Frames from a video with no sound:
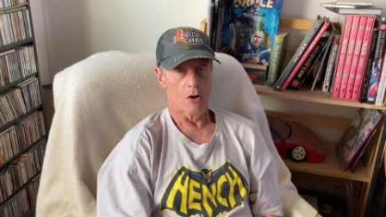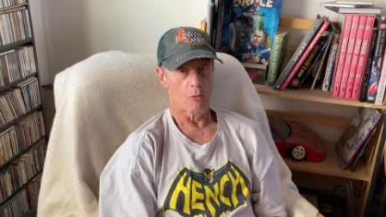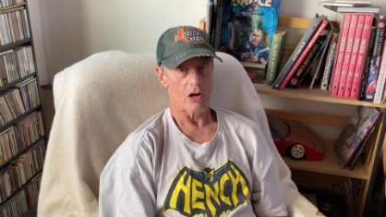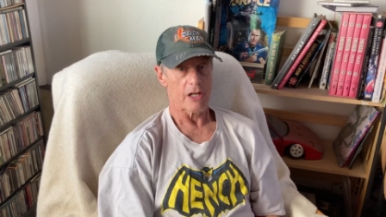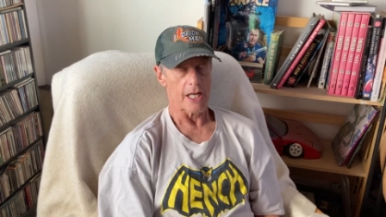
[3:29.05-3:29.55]

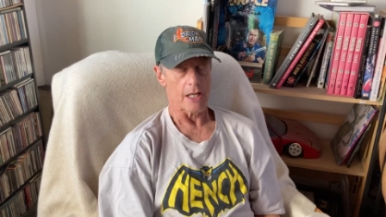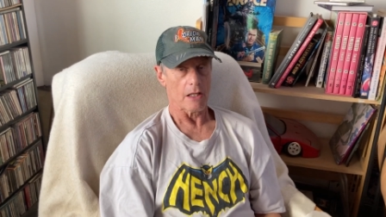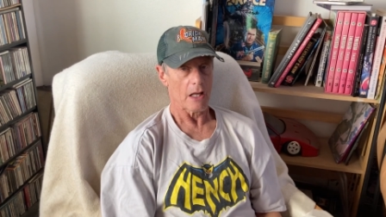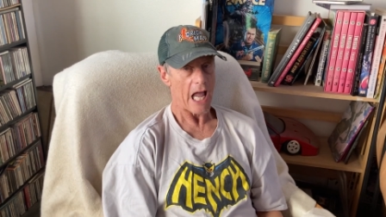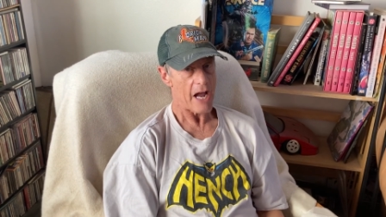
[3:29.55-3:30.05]
where he
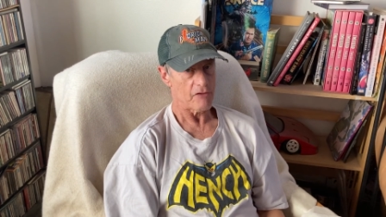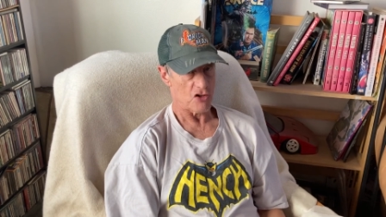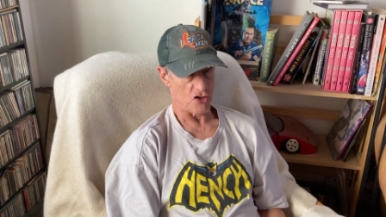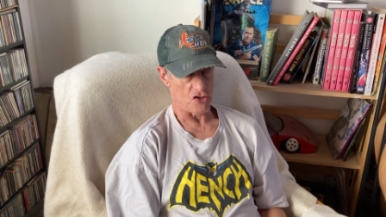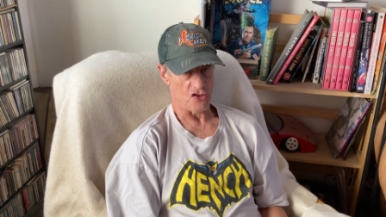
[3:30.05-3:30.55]

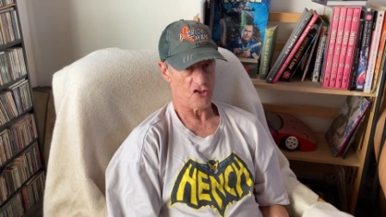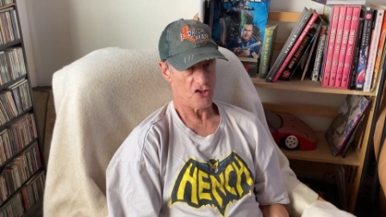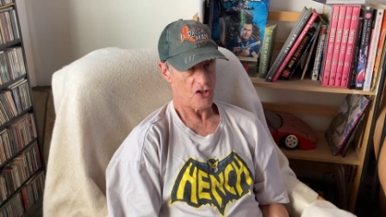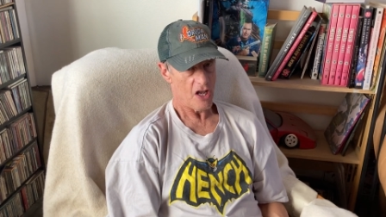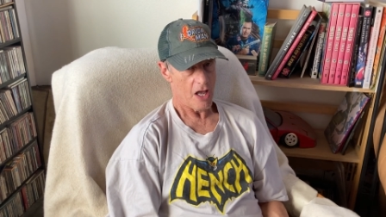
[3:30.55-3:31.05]

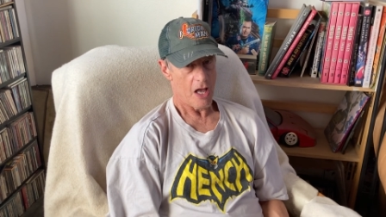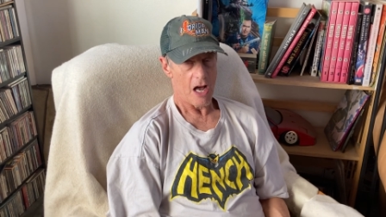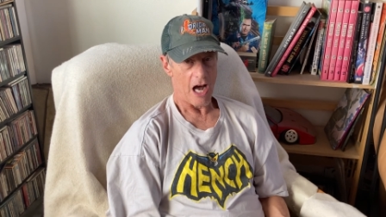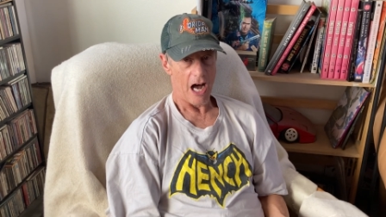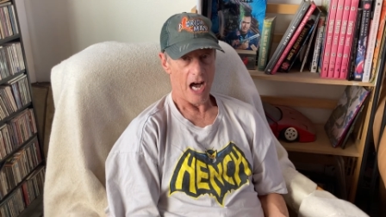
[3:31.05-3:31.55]
lavishes
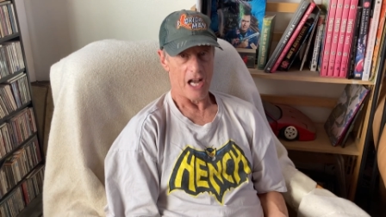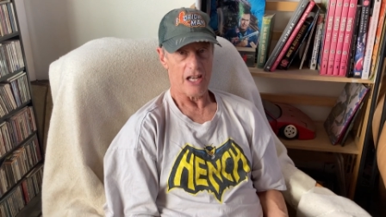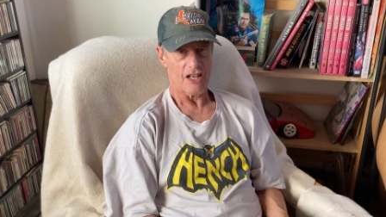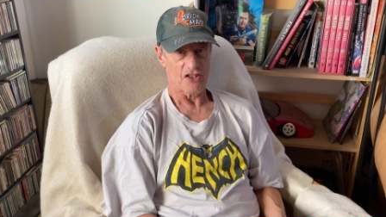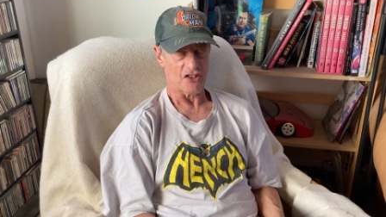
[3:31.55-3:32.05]
uh,
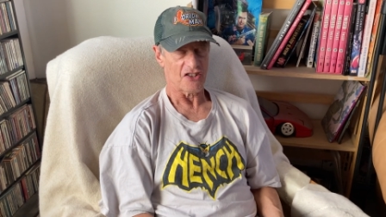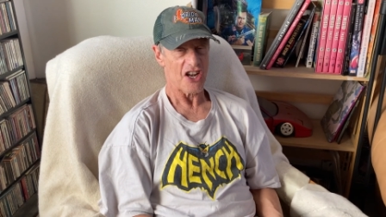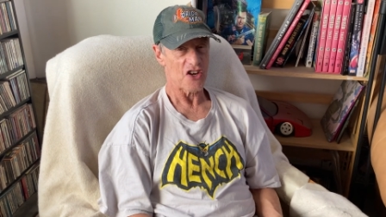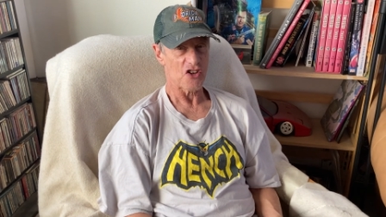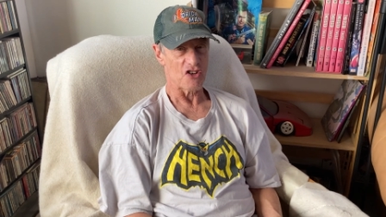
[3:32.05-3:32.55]
his
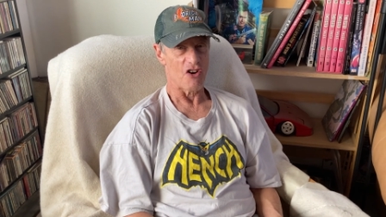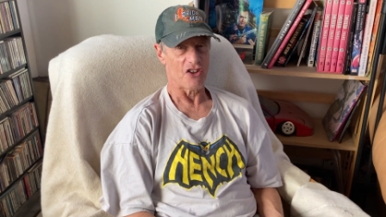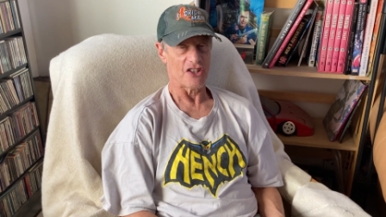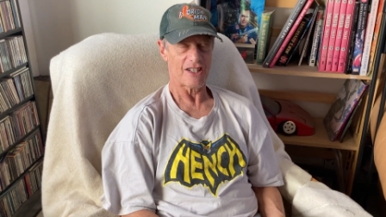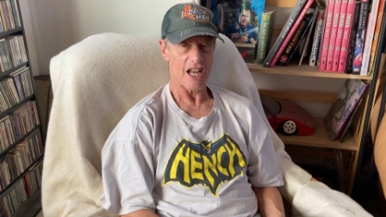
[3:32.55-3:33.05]
attention on
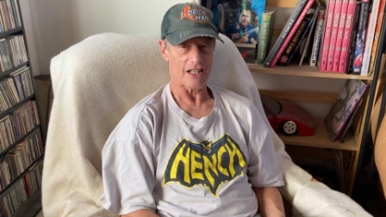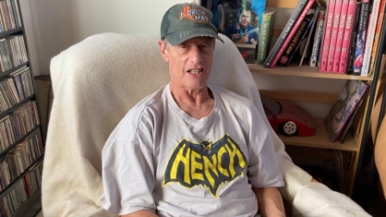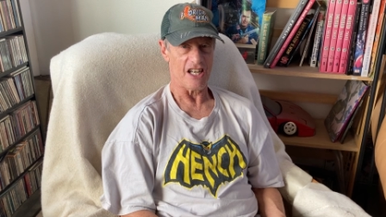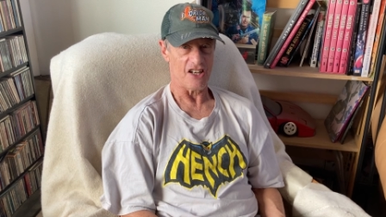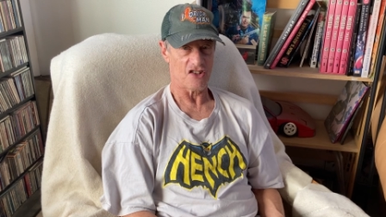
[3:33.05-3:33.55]
the
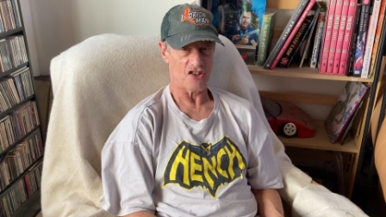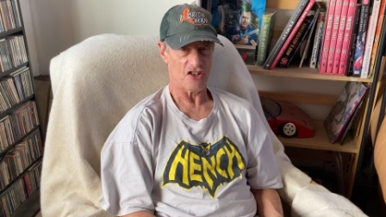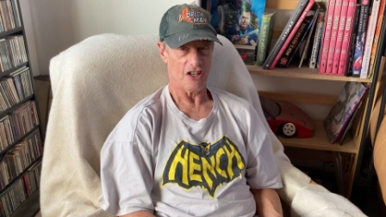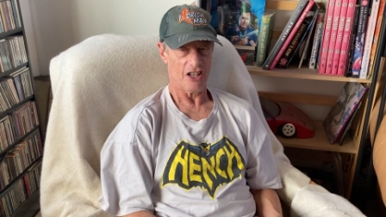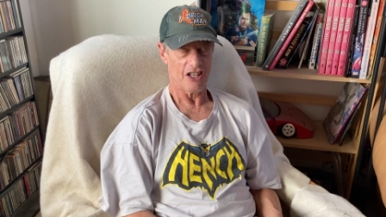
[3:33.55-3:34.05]
techniques
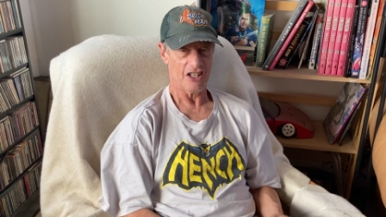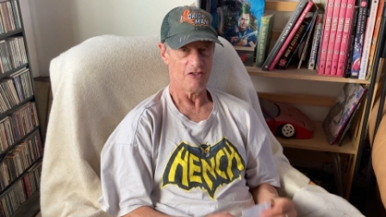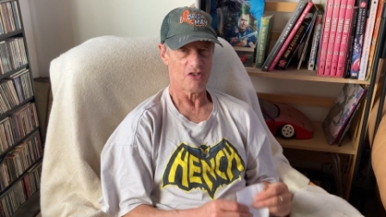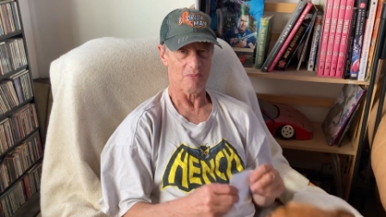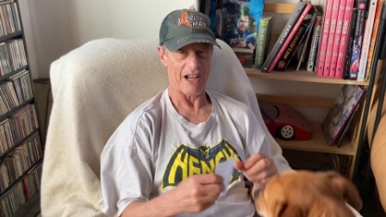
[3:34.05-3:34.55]

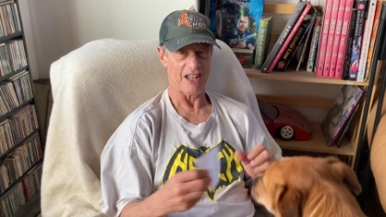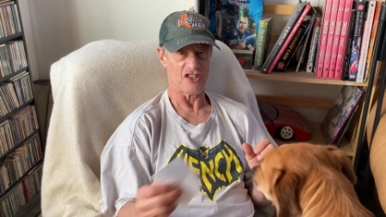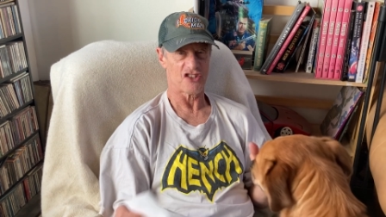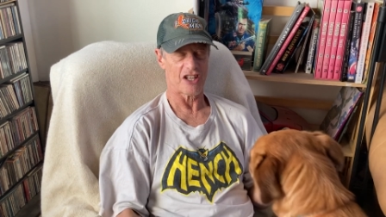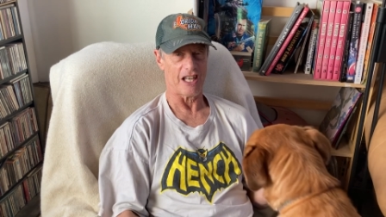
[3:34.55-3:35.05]
used by the
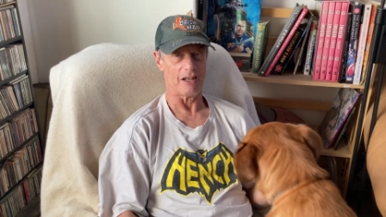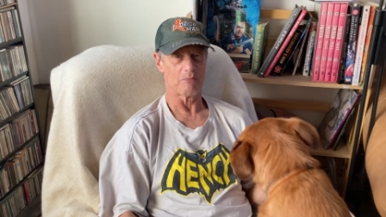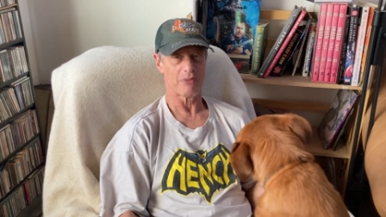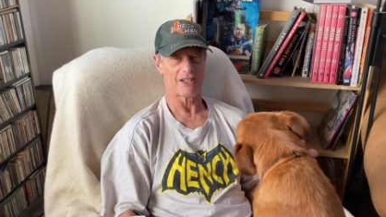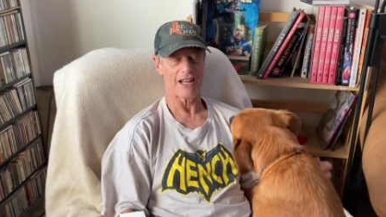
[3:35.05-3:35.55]
city,
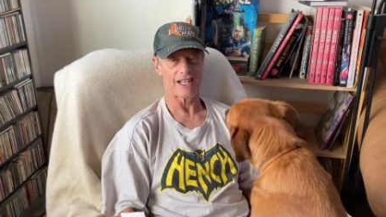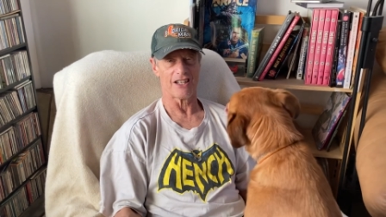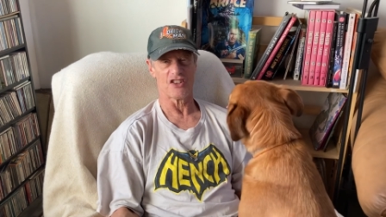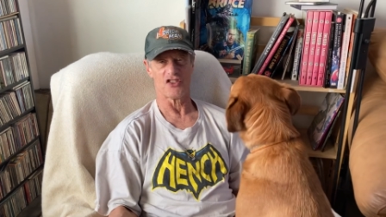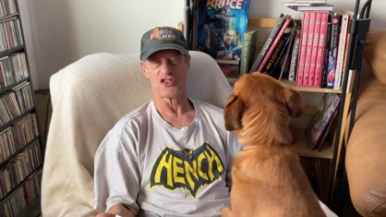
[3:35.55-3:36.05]

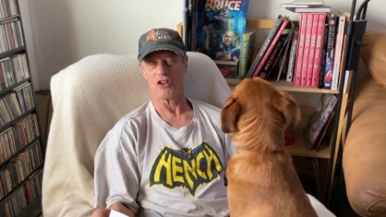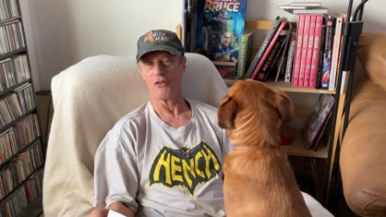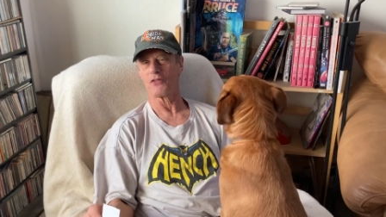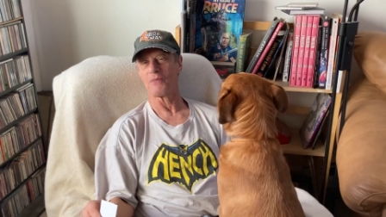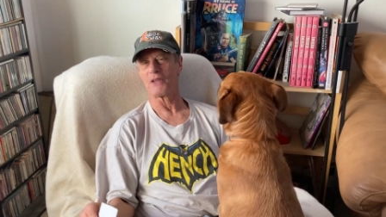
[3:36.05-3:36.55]
protecting
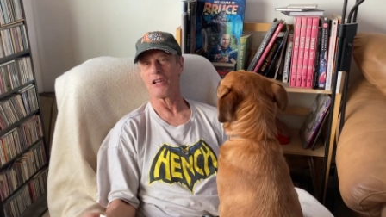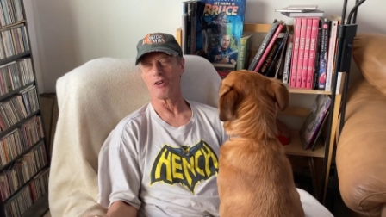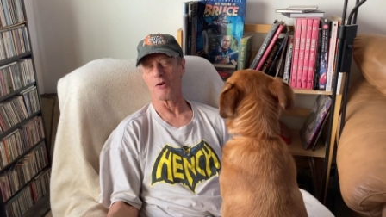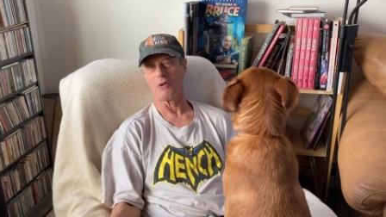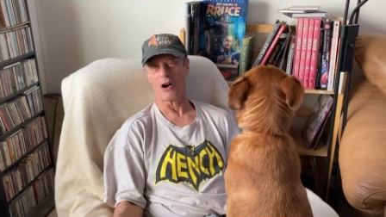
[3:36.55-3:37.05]
itself from the
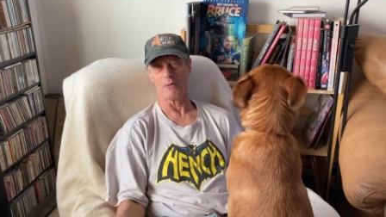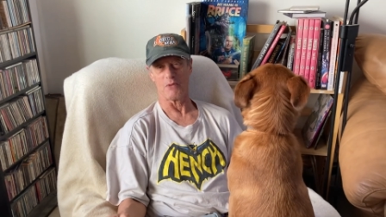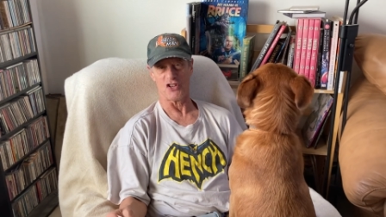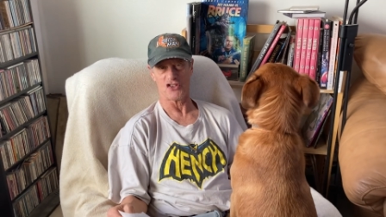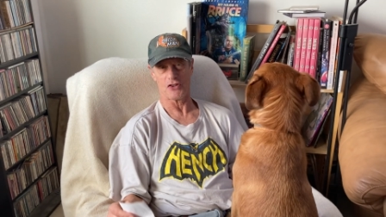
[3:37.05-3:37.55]
Arab
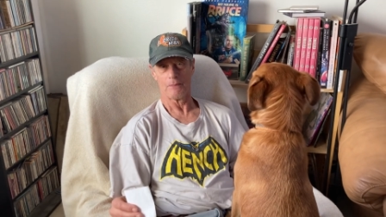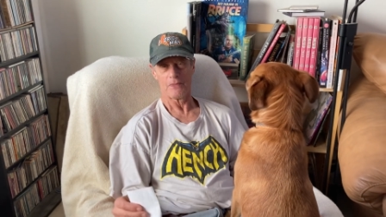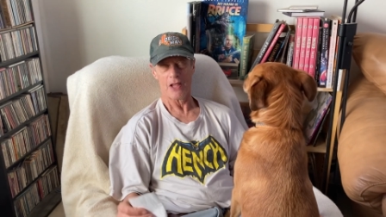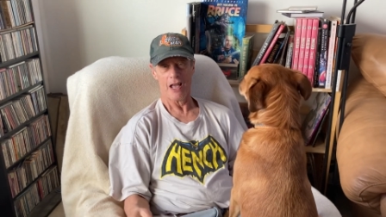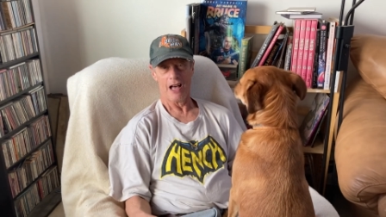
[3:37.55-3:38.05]
armies
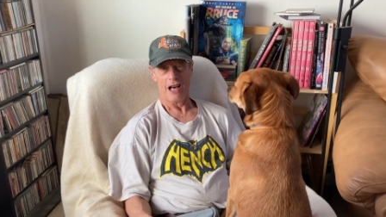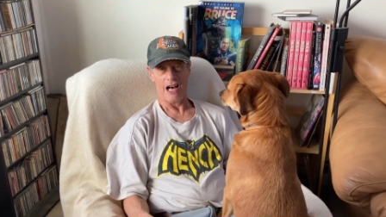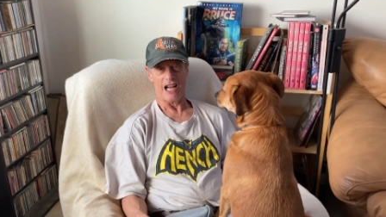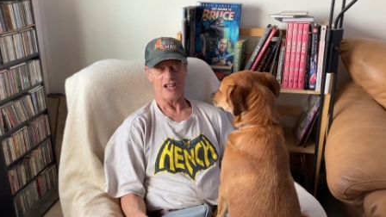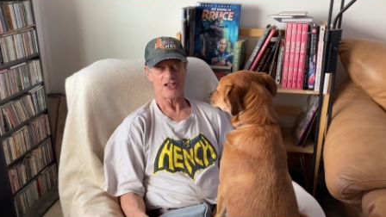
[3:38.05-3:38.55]

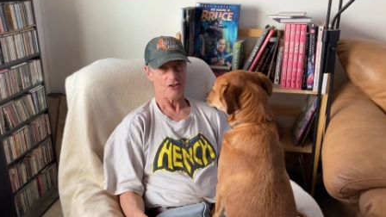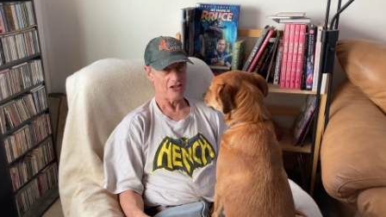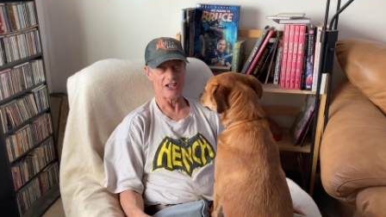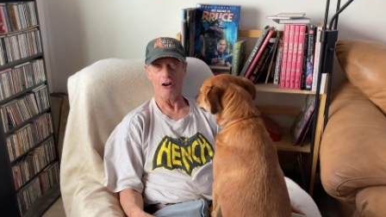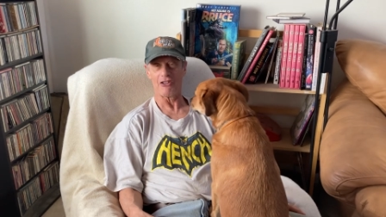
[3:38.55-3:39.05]
uh, so
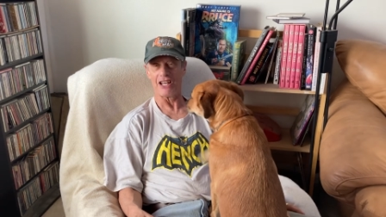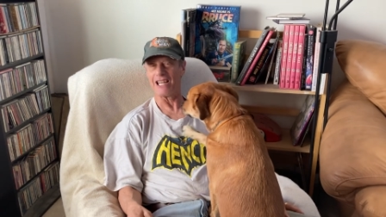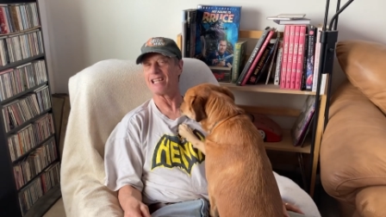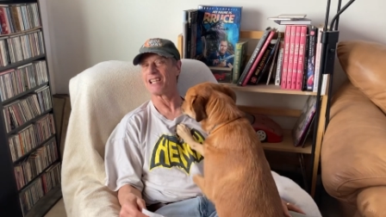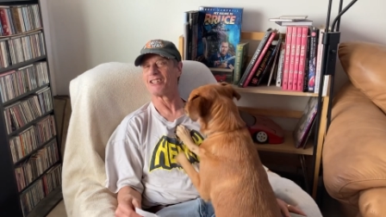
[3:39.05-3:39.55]
you know that
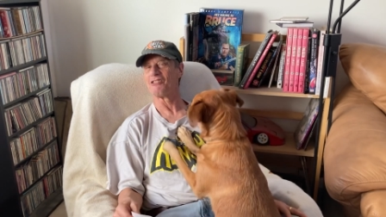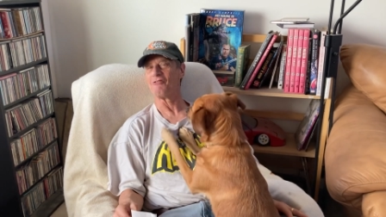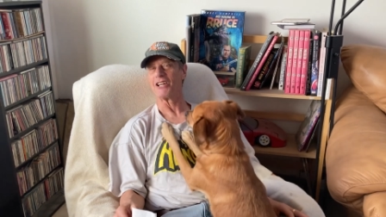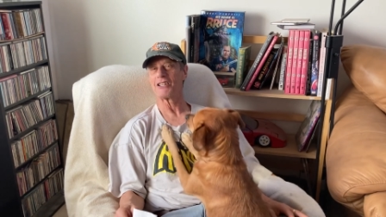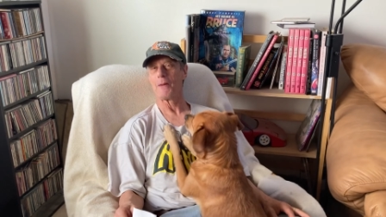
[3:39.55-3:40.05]
he can do it.